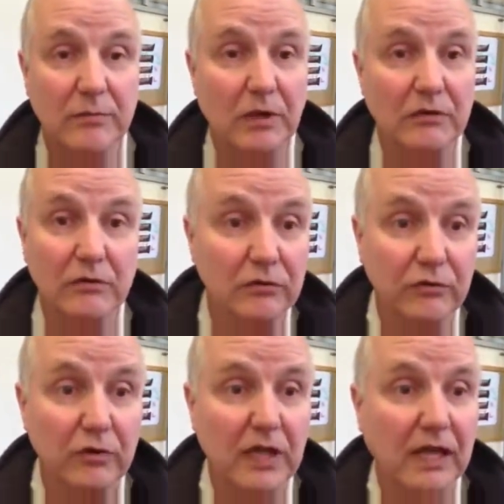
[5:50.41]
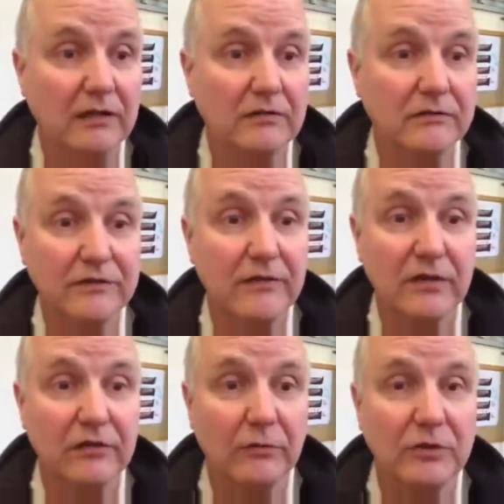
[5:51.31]
both useful and
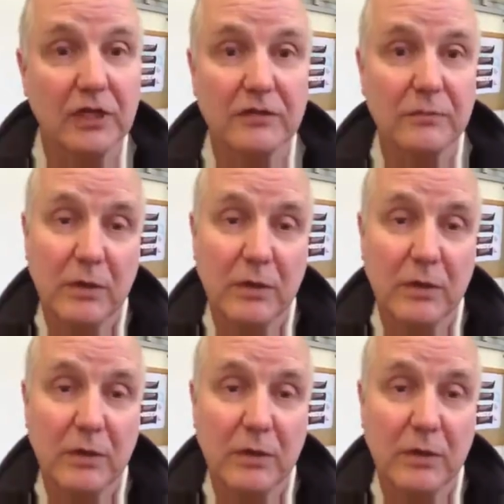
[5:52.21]
frivolous objects.